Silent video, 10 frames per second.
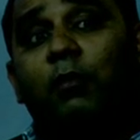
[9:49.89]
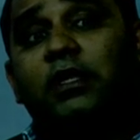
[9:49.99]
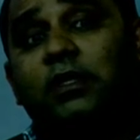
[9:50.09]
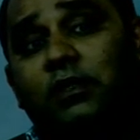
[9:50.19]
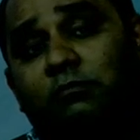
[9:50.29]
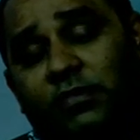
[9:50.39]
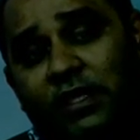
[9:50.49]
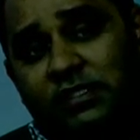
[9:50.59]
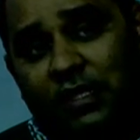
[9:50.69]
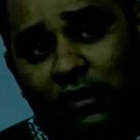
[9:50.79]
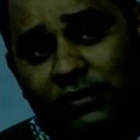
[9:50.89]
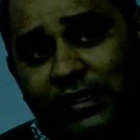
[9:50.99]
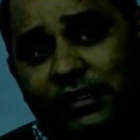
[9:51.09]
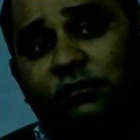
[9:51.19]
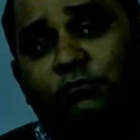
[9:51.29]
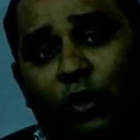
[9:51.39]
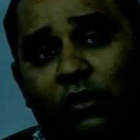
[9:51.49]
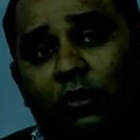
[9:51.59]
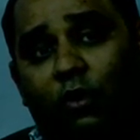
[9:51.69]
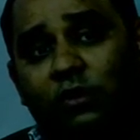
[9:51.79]
But there is an alternative
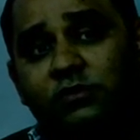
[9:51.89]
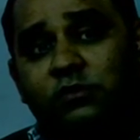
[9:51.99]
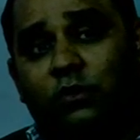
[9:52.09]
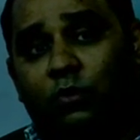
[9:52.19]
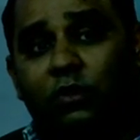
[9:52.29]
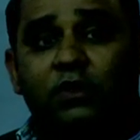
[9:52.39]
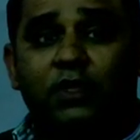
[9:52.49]
model also,